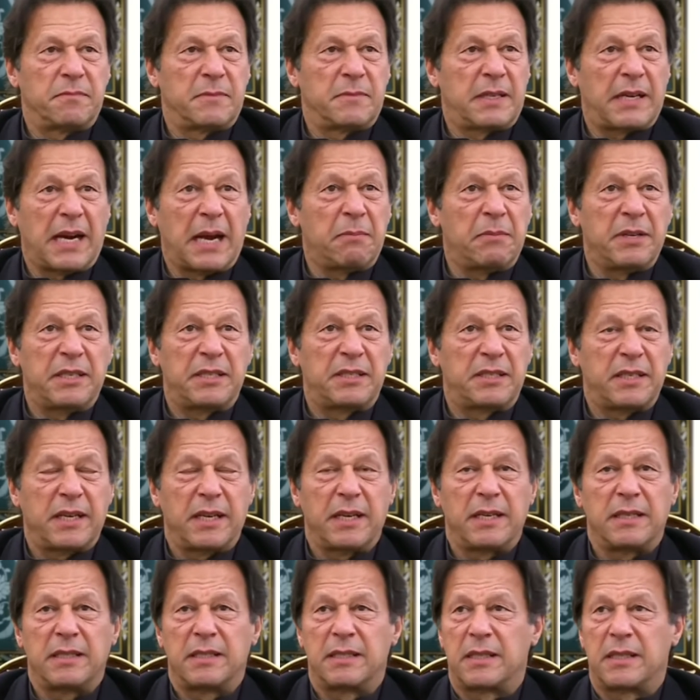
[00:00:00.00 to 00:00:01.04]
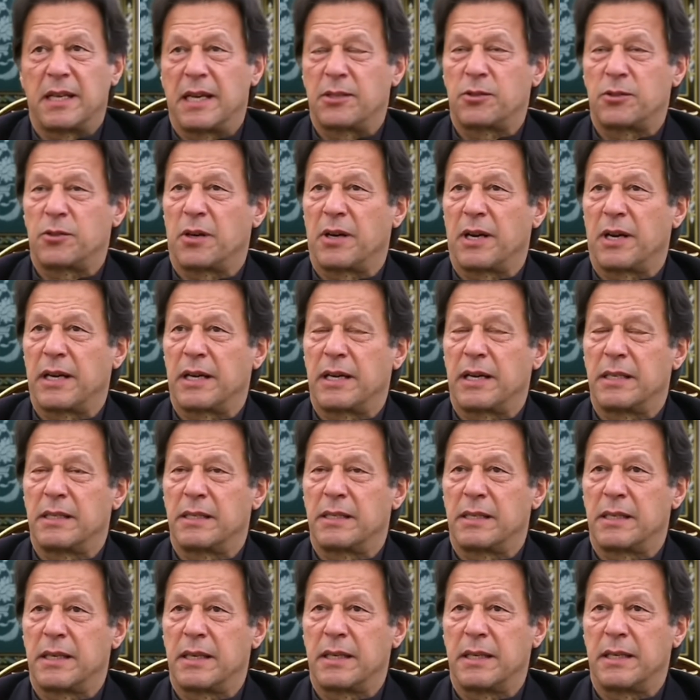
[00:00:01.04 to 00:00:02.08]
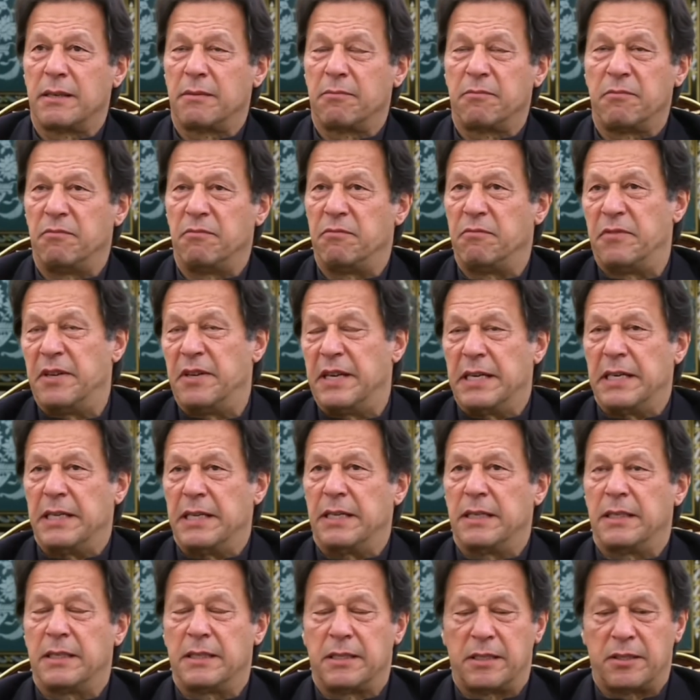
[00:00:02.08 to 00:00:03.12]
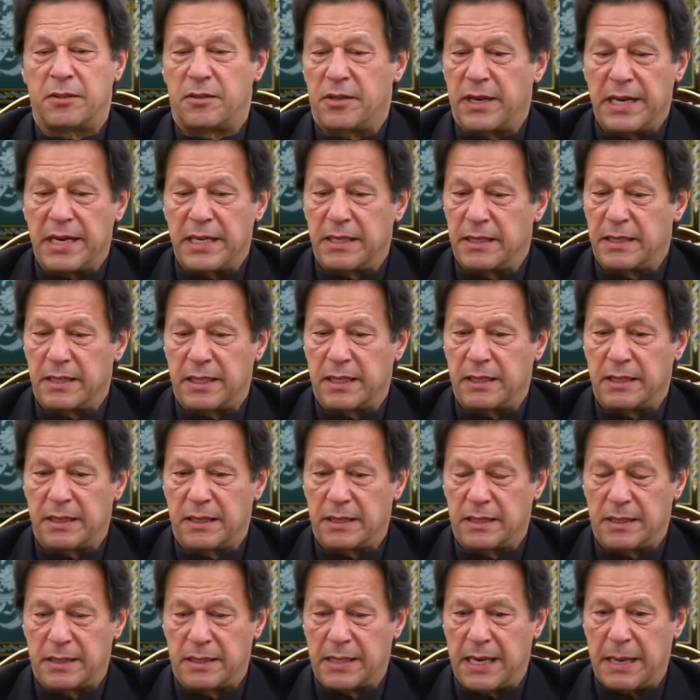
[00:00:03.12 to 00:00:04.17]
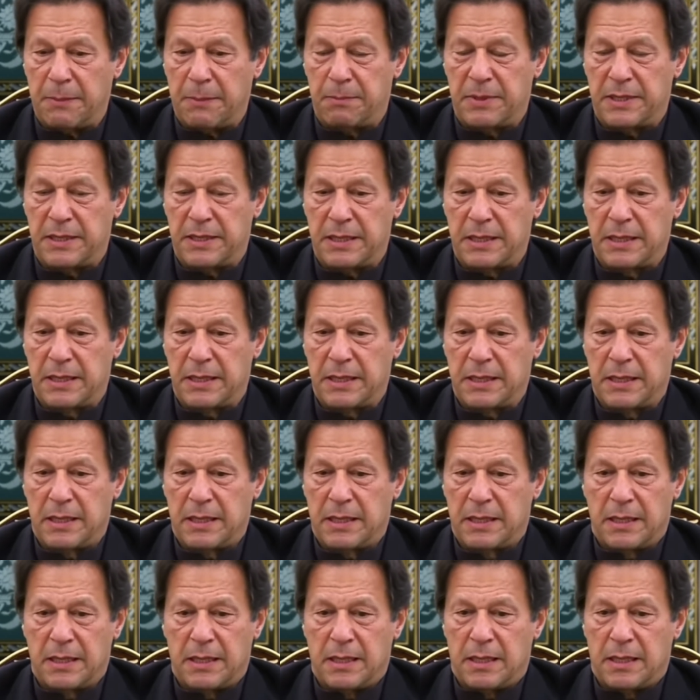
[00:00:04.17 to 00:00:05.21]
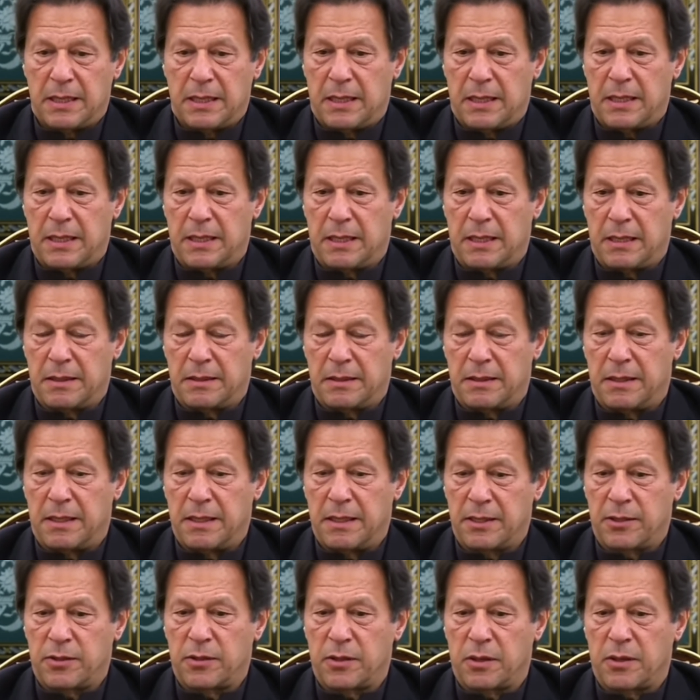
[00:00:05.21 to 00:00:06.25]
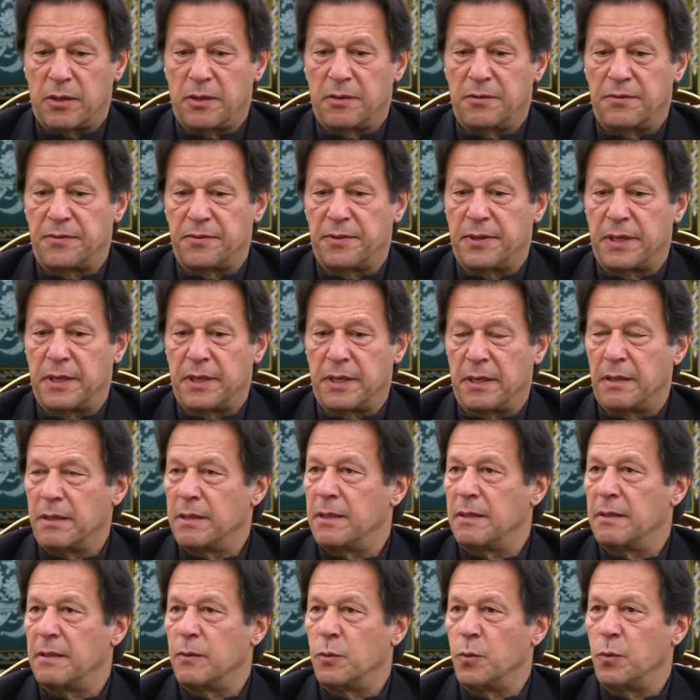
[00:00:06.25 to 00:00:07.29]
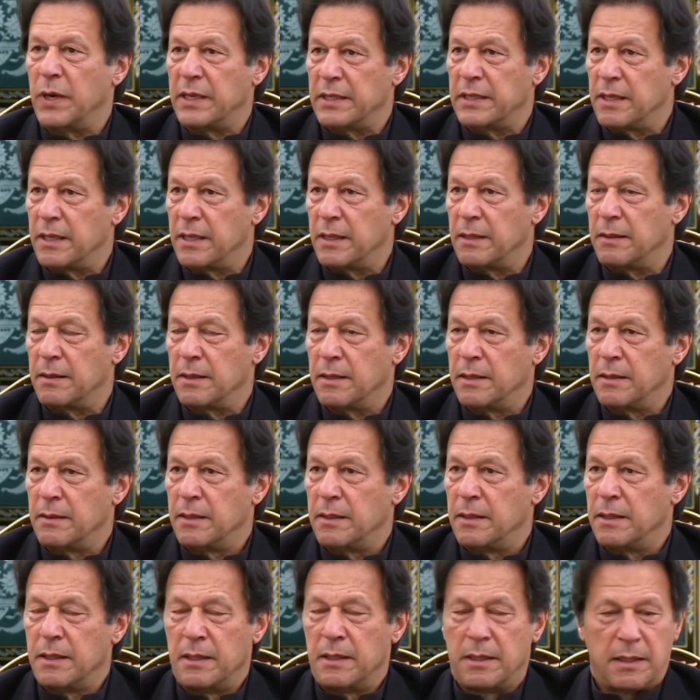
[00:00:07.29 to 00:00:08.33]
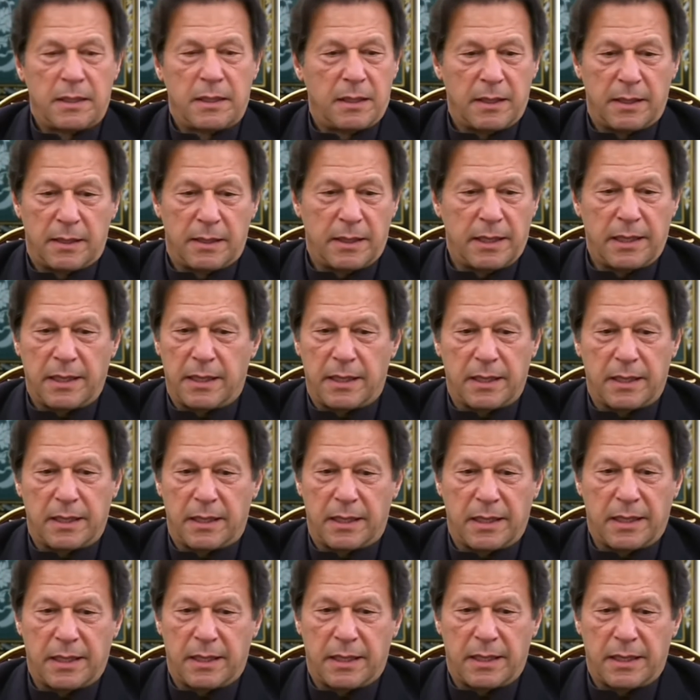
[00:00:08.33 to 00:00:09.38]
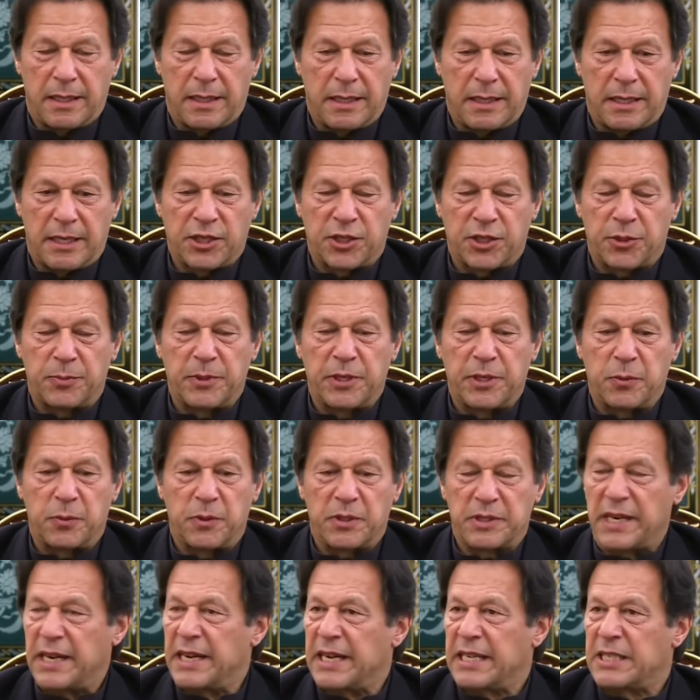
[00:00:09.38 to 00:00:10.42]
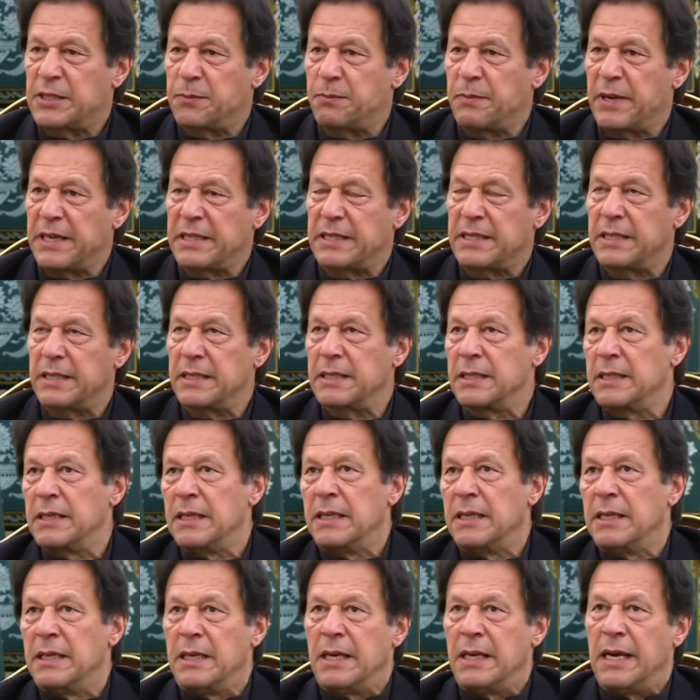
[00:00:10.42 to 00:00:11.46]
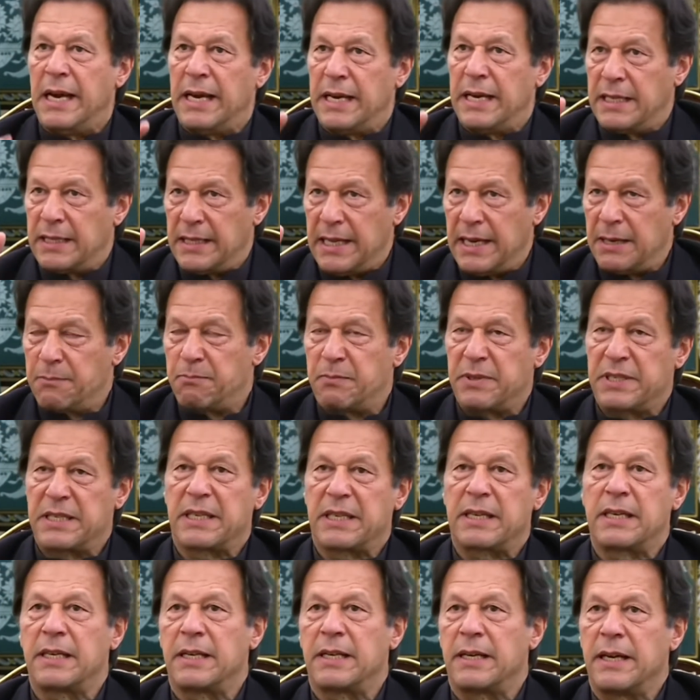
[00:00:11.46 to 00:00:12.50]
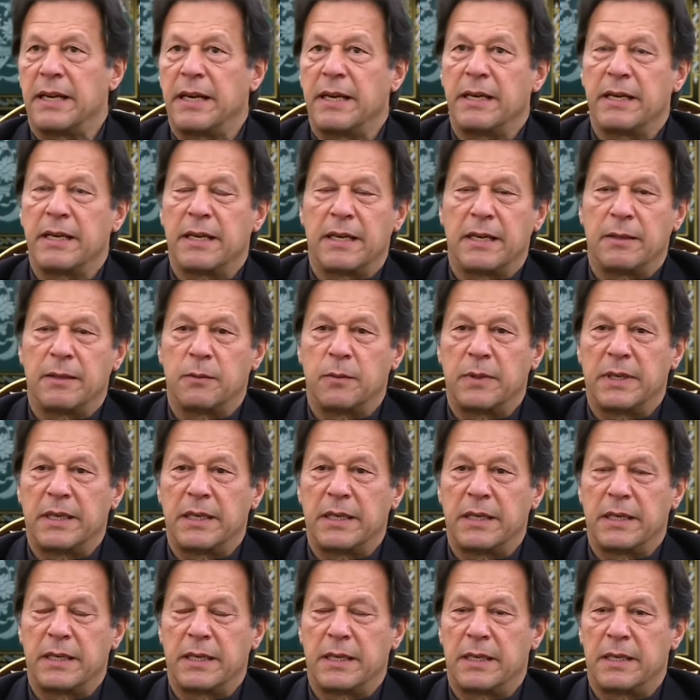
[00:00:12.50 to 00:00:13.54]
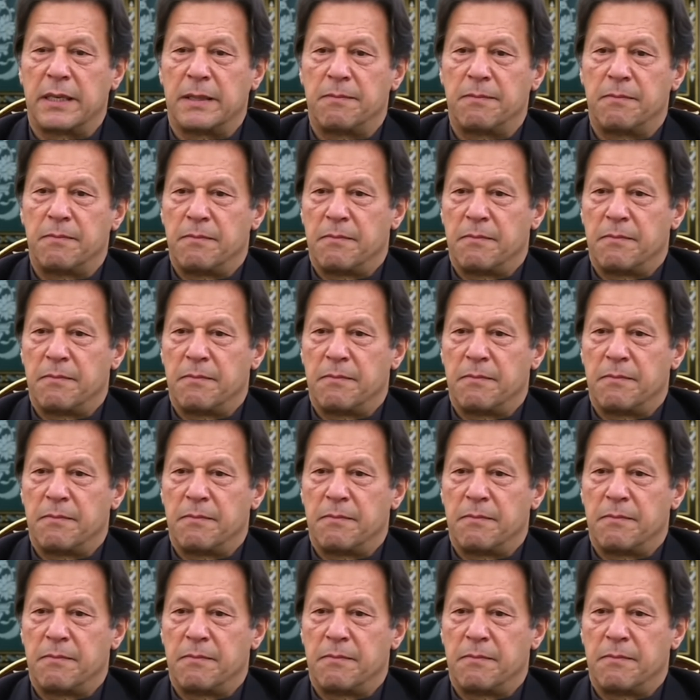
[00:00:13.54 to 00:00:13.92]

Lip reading: climate change. That's all I can say. Very strange thing this has happened. This sort of weather in Kashmir was unexpected, and in that particular area where